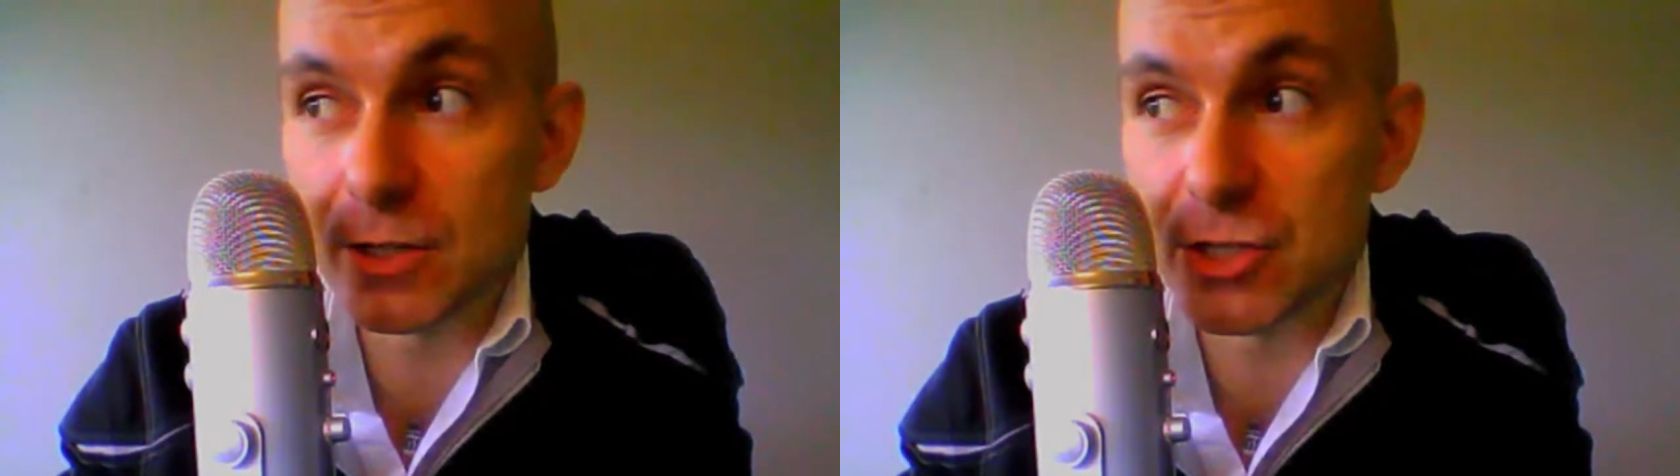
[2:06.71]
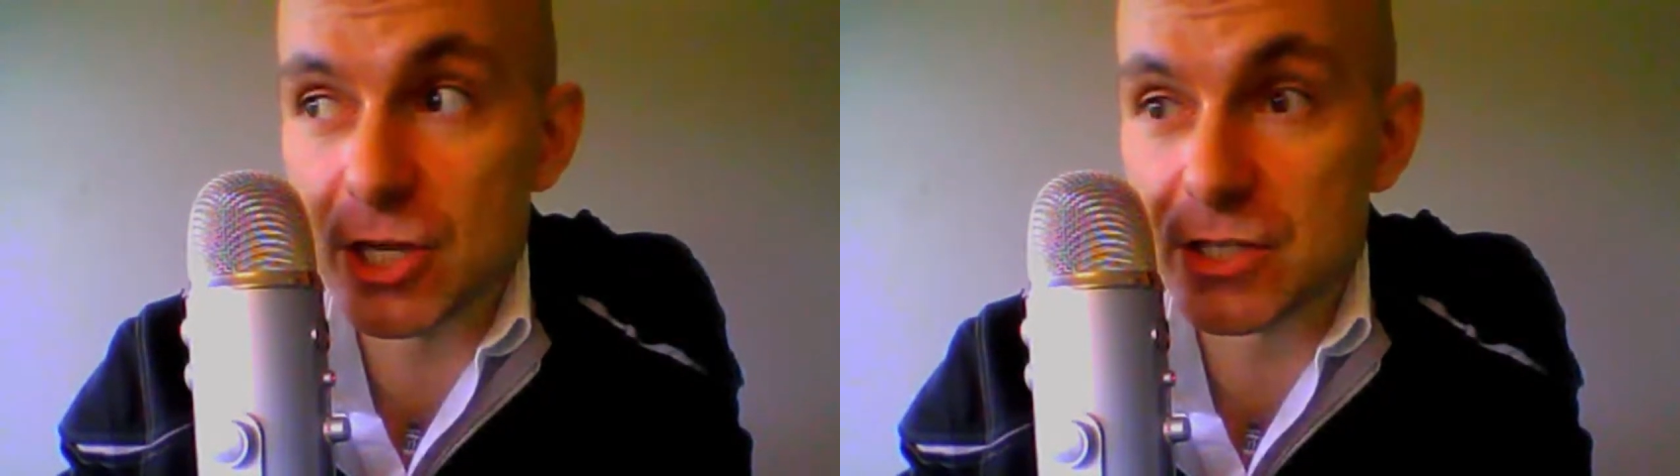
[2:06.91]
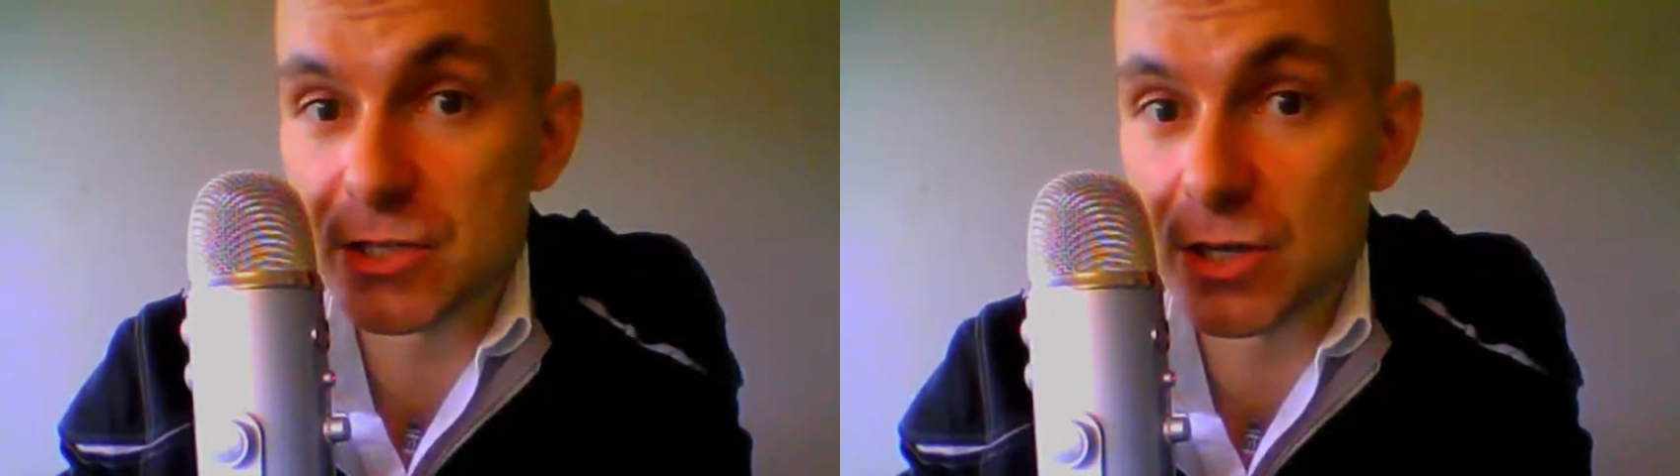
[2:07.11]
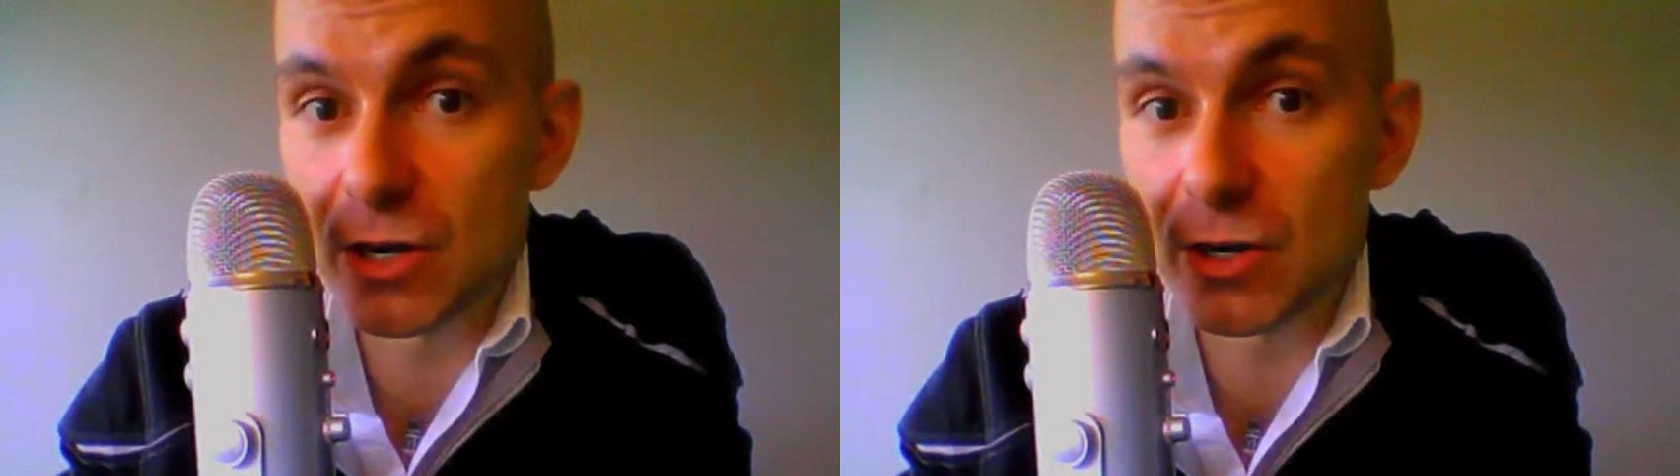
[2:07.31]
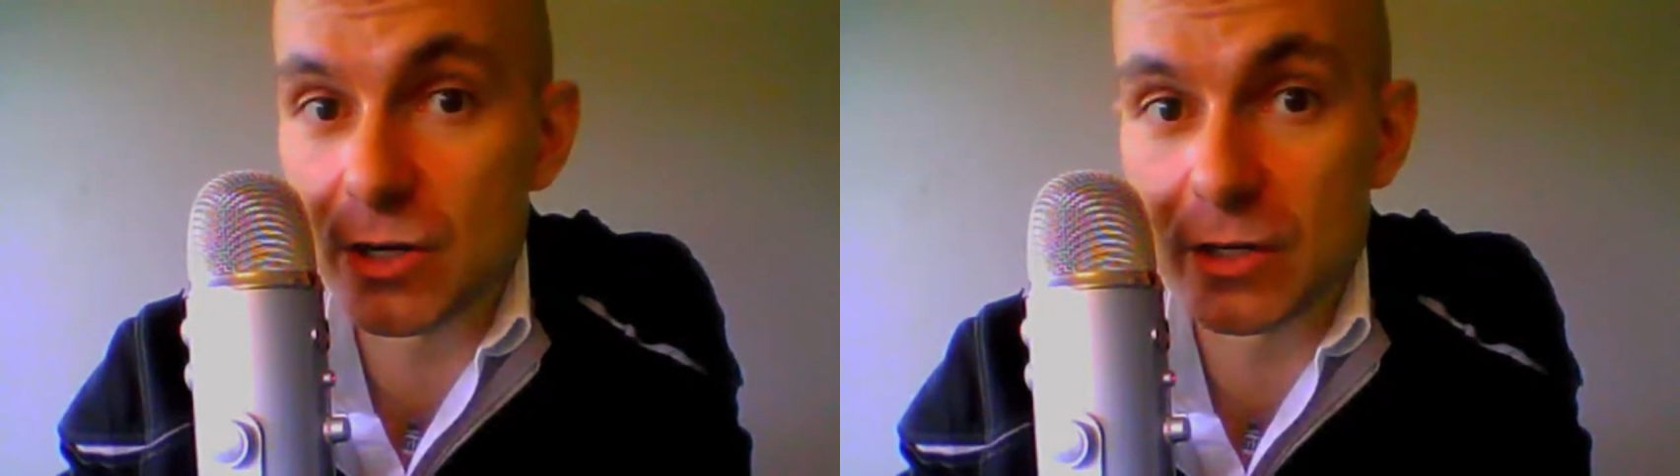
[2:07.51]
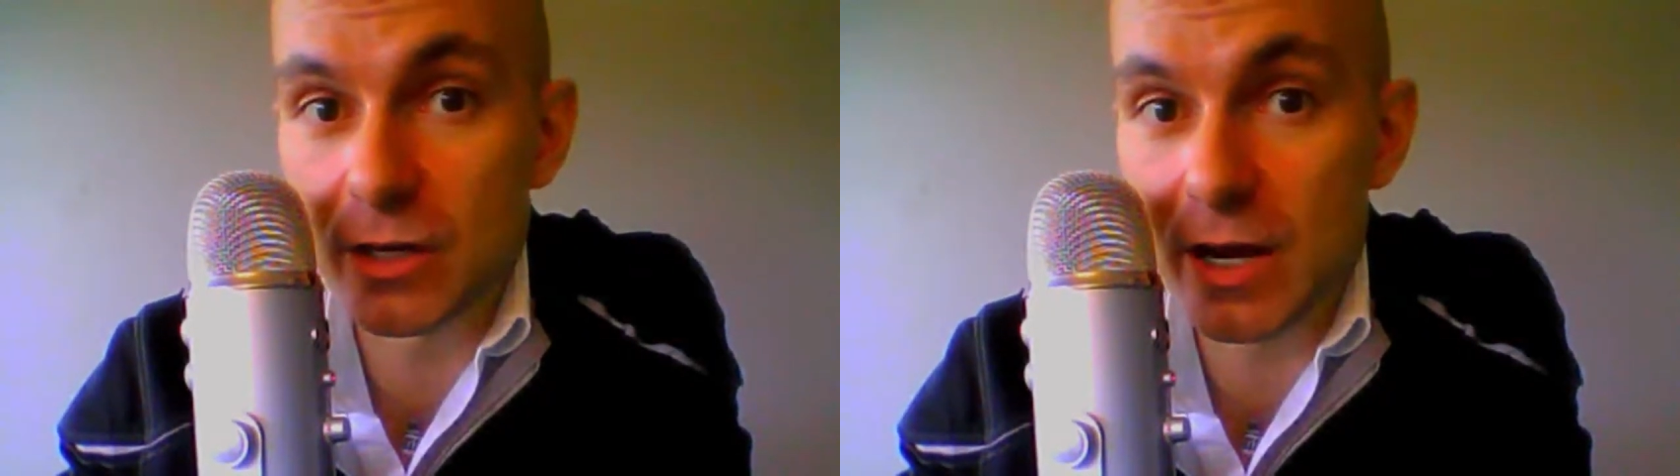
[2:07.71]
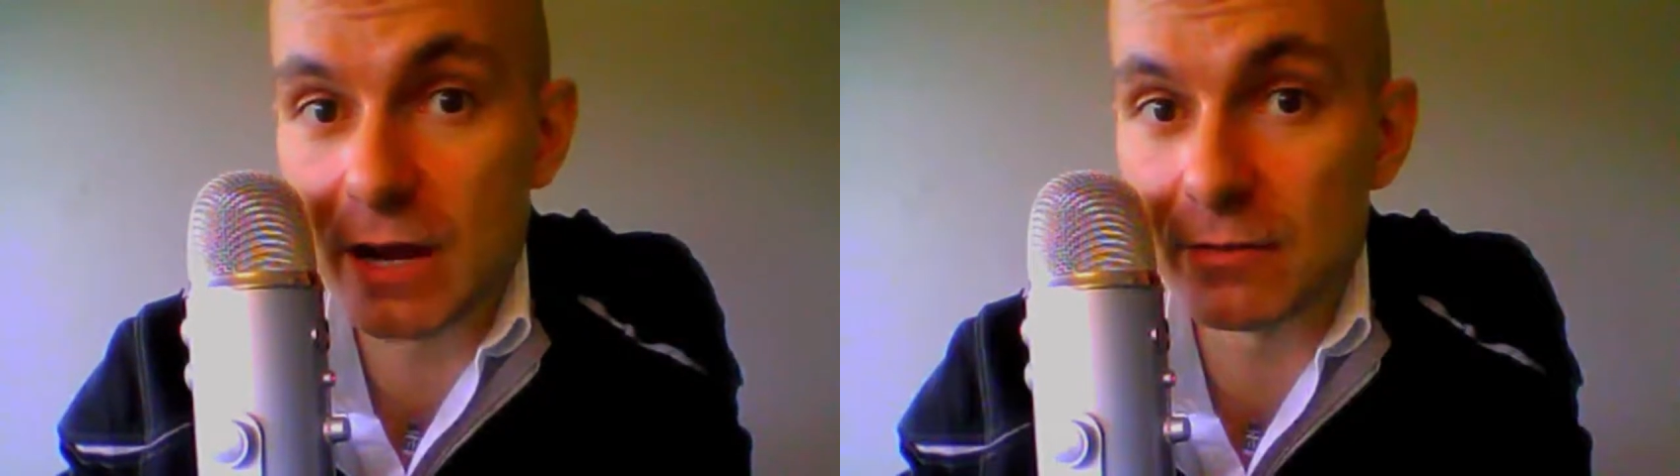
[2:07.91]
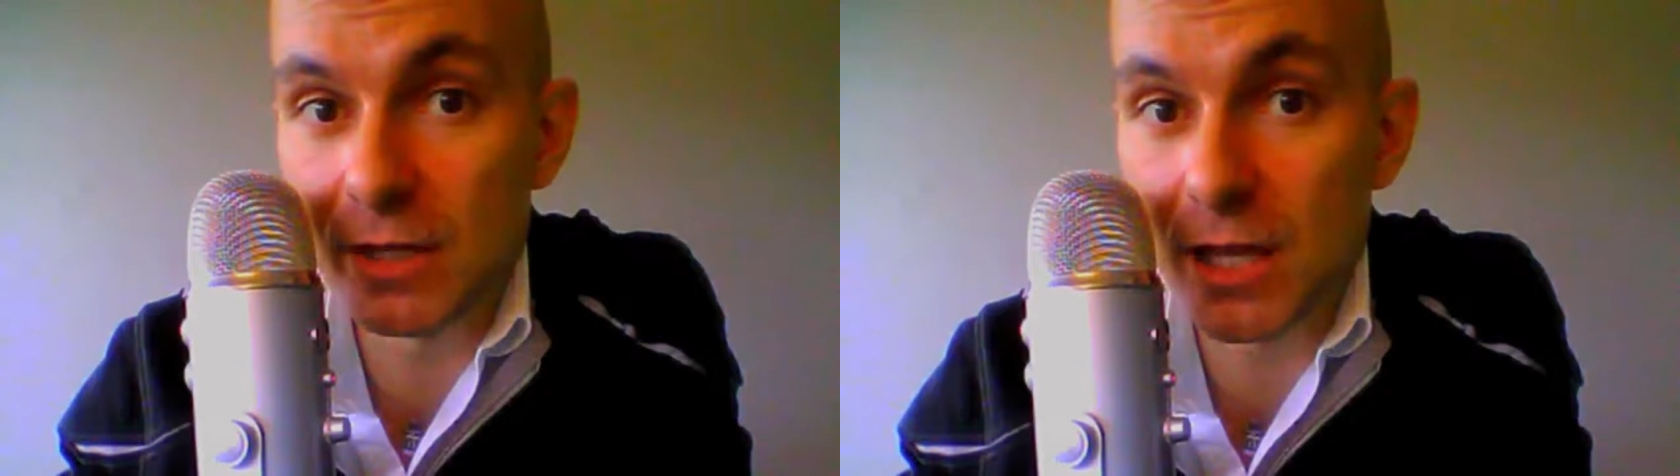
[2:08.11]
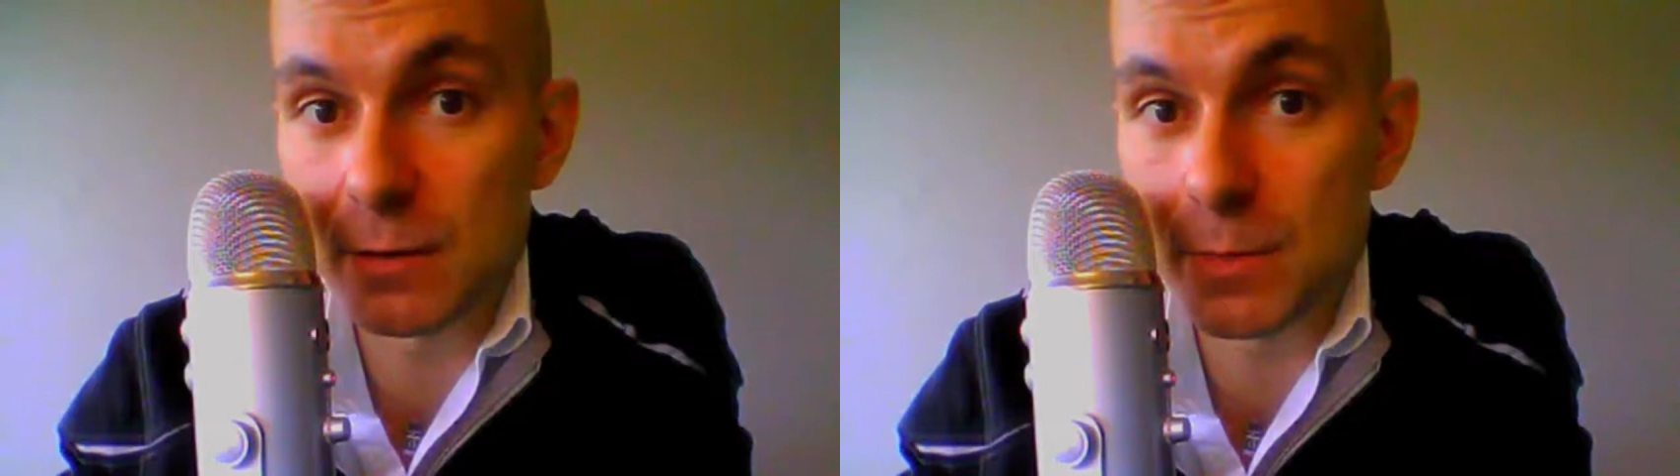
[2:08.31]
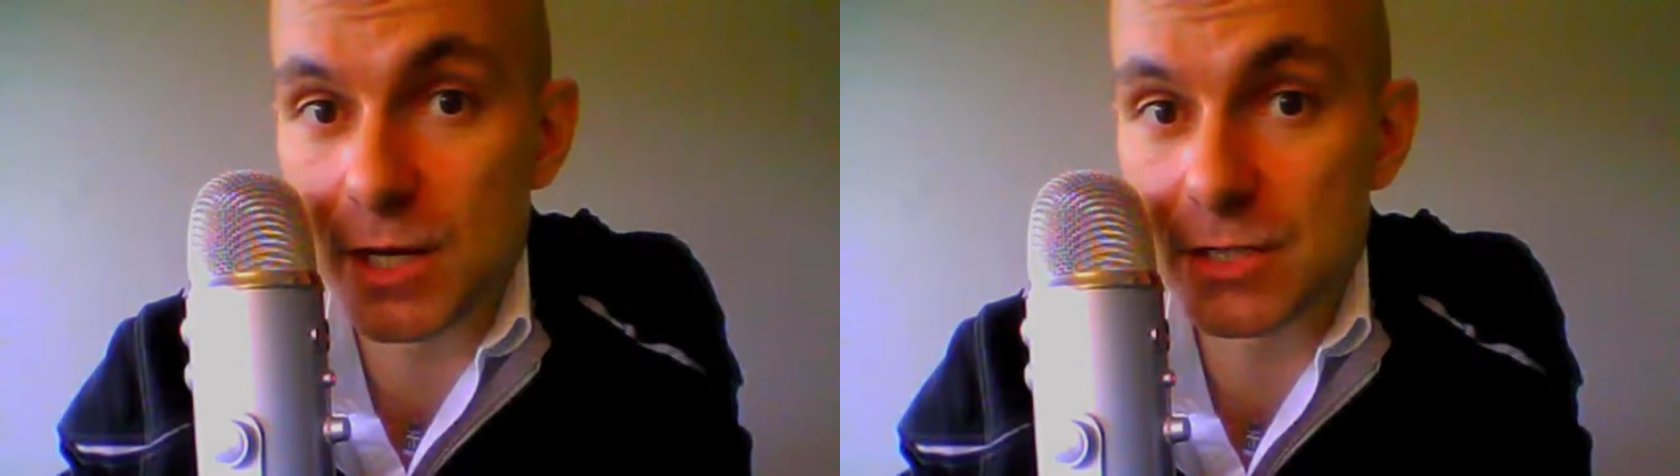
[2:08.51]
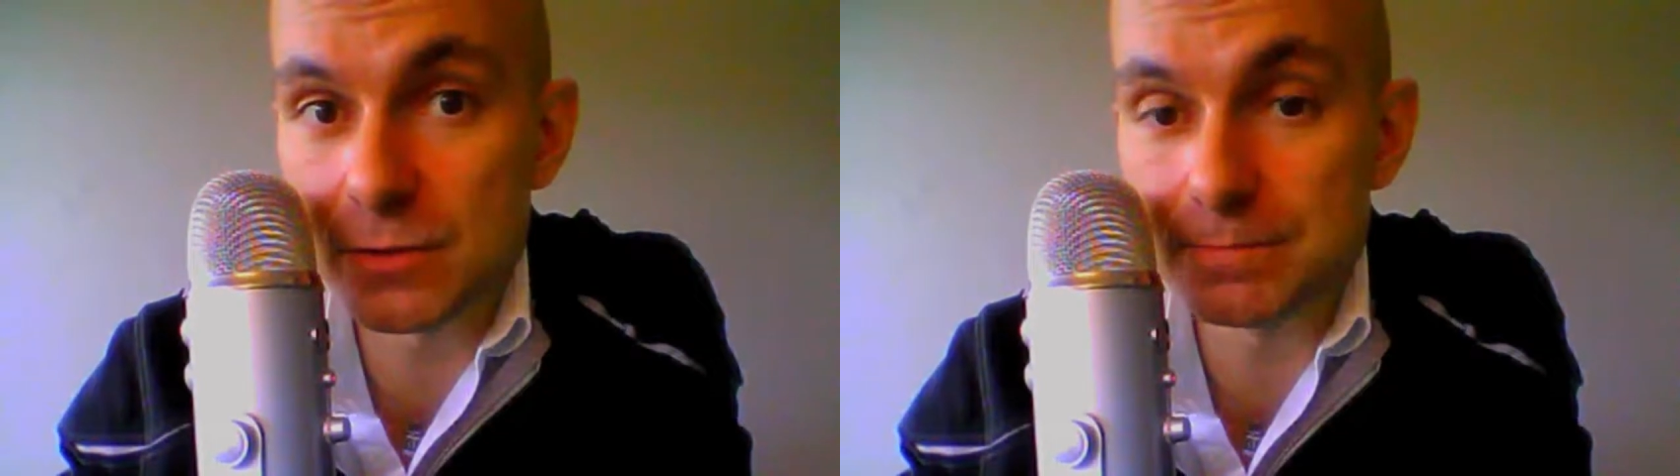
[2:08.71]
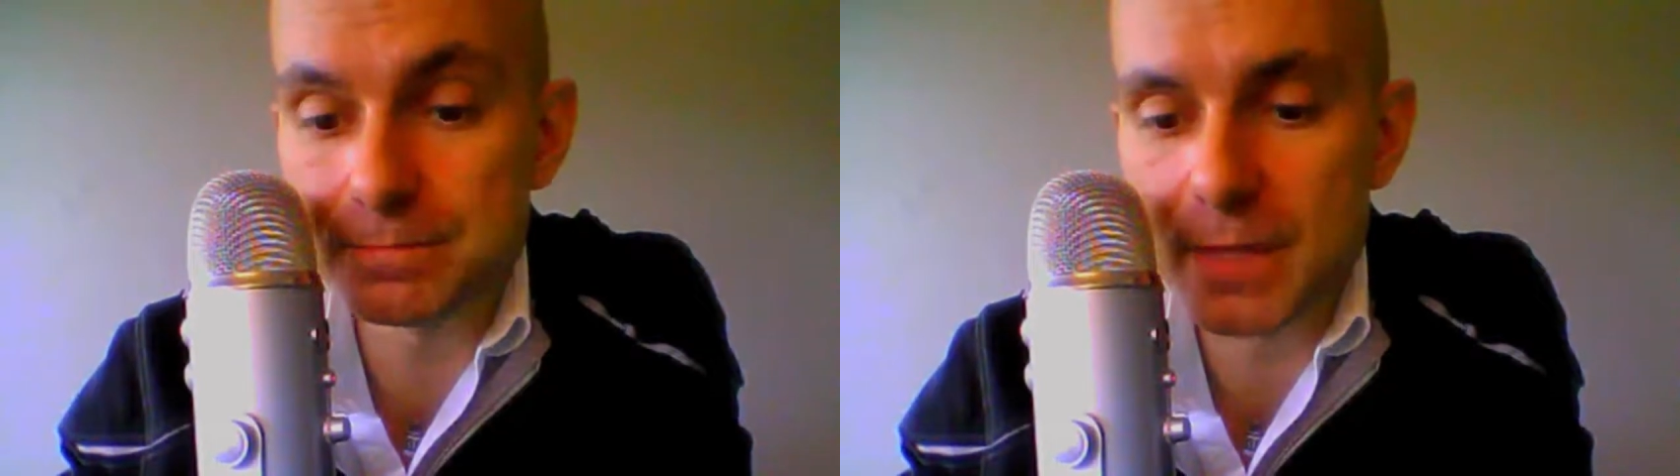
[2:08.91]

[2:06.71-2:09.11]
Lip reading: chances are you're not going to have a lot of muscle.